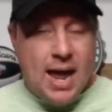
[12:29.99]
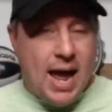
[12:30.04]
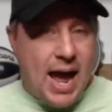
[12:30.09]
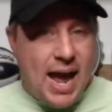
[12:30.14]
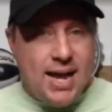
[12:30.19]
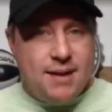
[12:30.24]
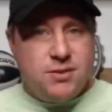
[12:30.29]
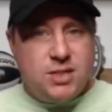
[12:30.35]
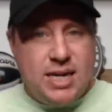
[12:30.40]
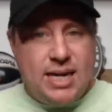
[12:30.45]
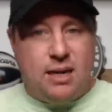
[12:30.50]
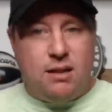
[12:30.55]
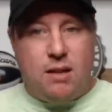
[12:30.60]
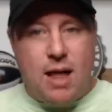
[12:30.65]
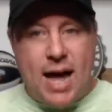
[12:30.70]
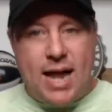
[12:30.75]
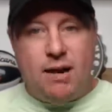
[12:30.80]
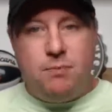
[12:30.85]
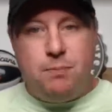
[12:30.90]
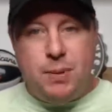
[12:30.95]
I have seen a
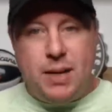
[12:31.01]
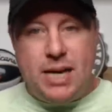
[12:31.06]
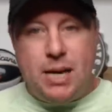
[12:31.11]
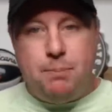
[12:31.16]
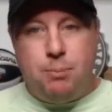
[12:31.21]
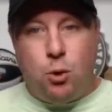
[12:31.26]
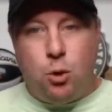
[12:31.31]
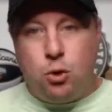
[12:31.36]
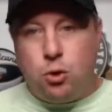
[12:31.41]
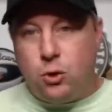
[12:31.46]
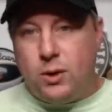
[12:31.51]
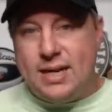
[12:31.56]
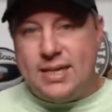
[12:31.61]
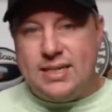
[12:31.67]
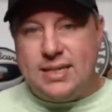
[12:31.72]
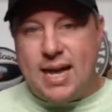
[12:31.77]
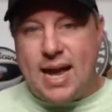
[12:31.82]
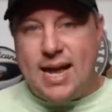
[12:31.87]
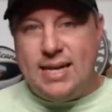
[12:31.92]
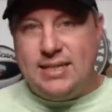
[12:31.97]
lot of people
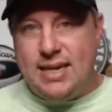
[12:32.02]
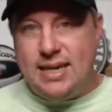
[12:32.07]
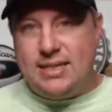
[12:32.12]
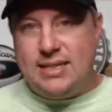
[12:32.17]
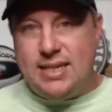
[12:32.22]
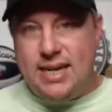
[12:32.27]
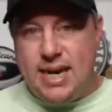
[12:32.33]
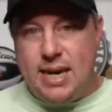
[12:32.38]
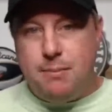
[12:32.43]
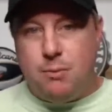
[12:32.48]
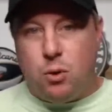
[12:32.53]
criticizing T.